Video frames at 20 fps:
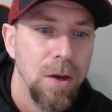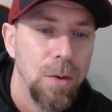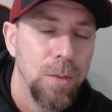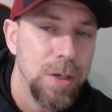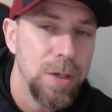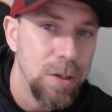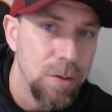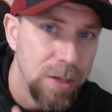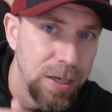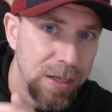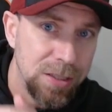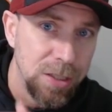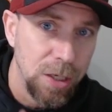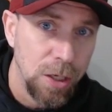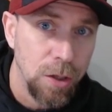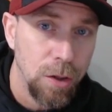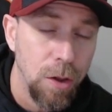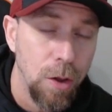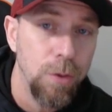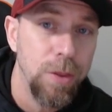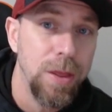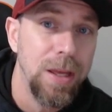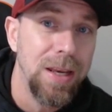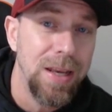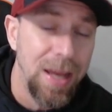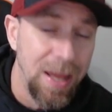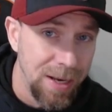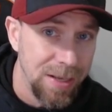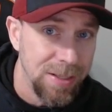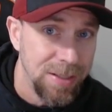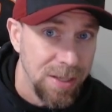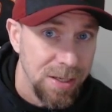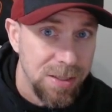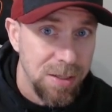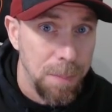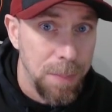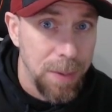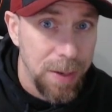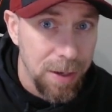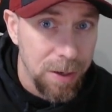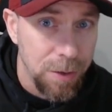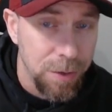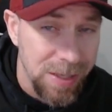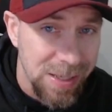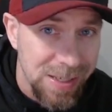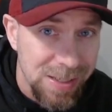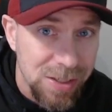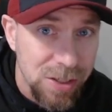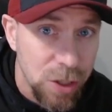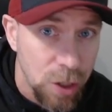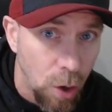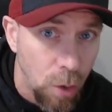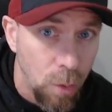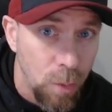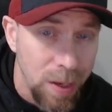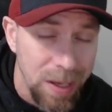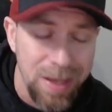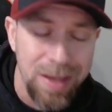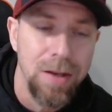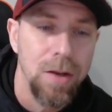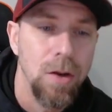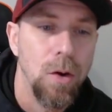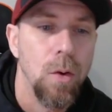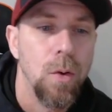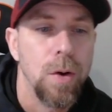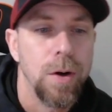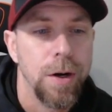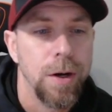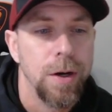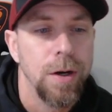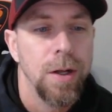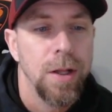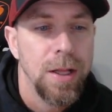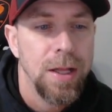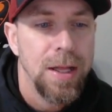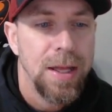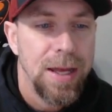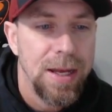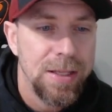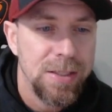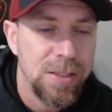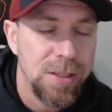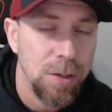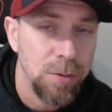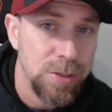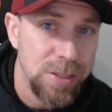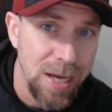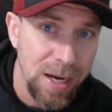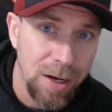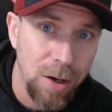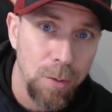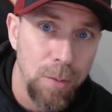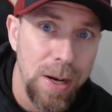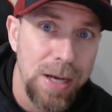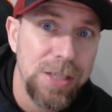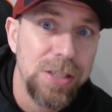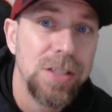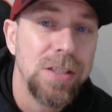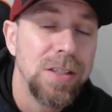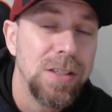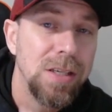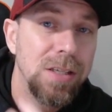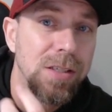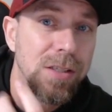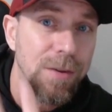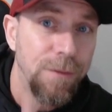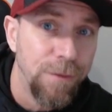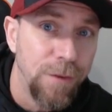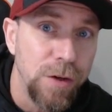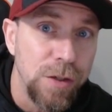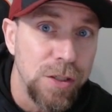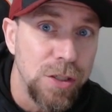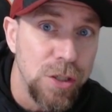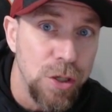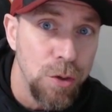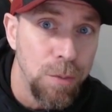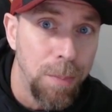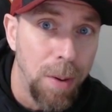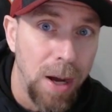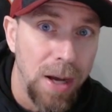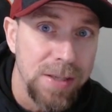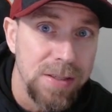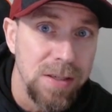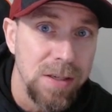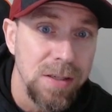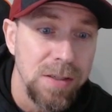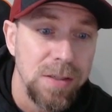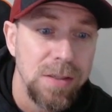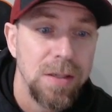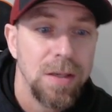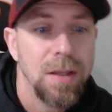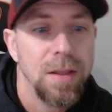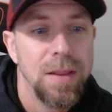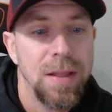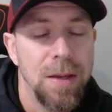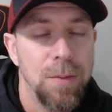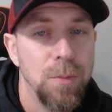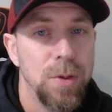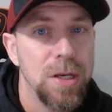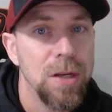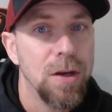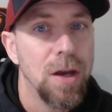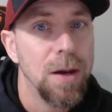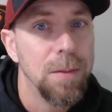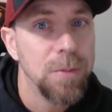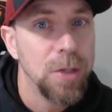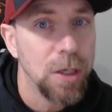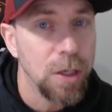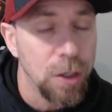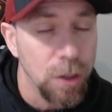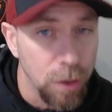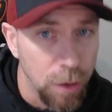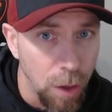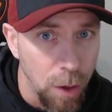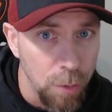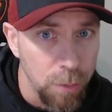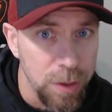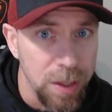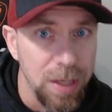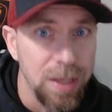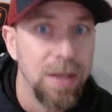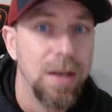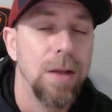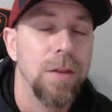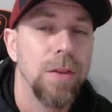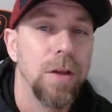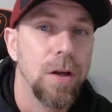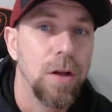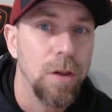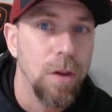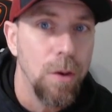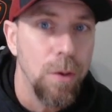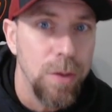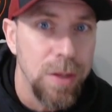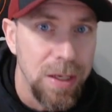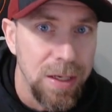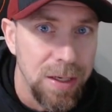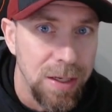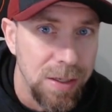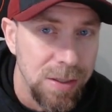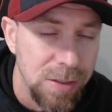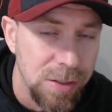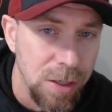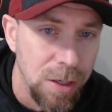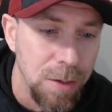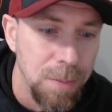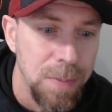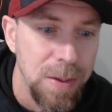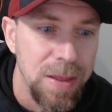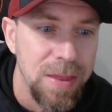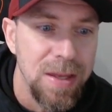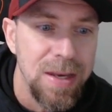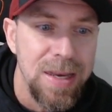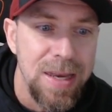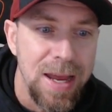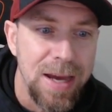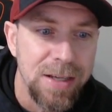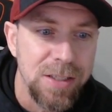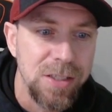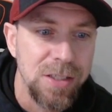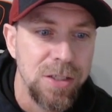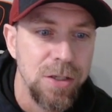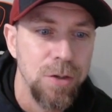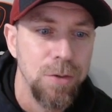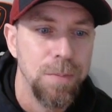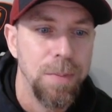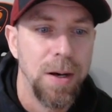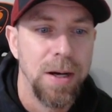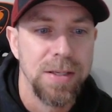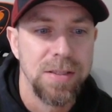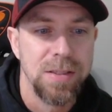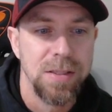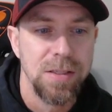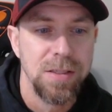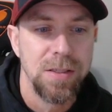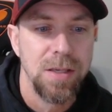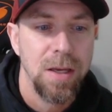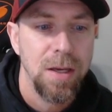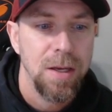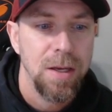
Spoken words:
When you get to clothing, and it does appear these go in order. And so decorations is the first 2 bosses. Then when you come to clothing, the clothing is going to be the next 2 bosses.